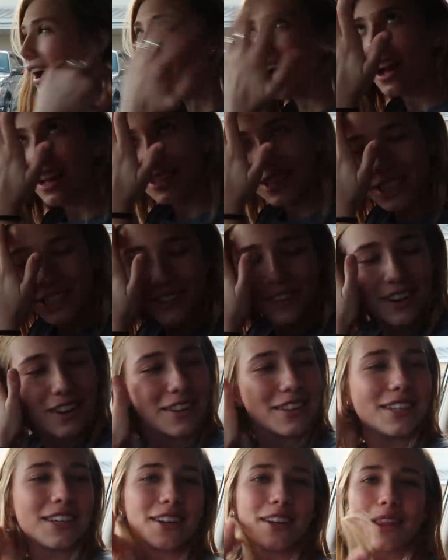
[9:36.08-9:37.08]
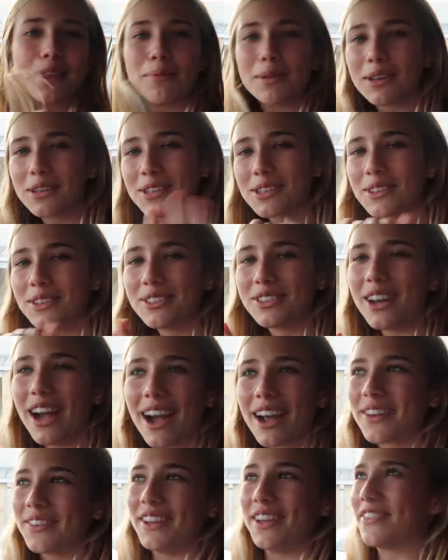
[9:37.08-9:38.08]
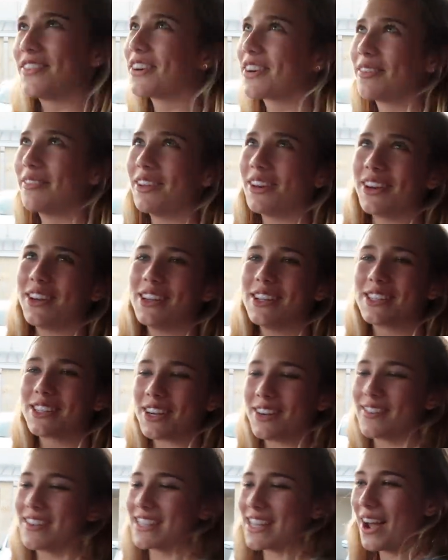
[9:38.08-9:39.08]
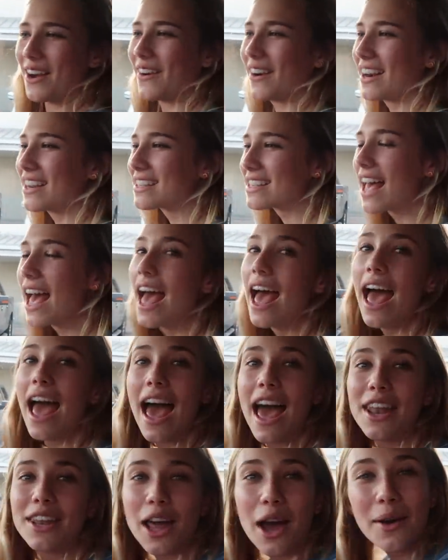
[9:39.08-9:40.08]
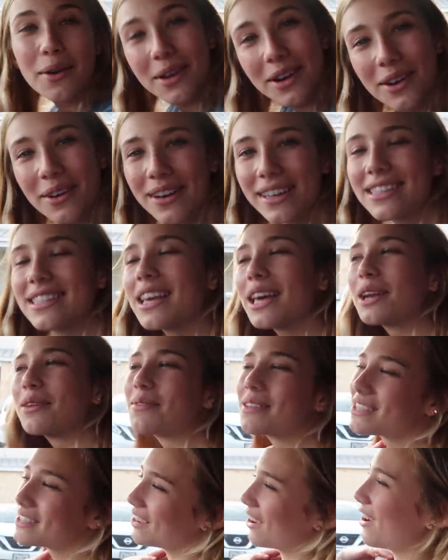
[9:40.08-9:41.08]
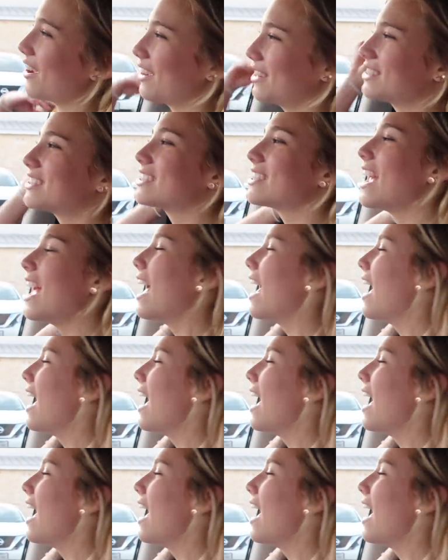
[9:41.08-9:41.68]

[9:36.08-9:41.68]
I just volunteered at the middle school track meet for community service hours, and now we're going to get a massage,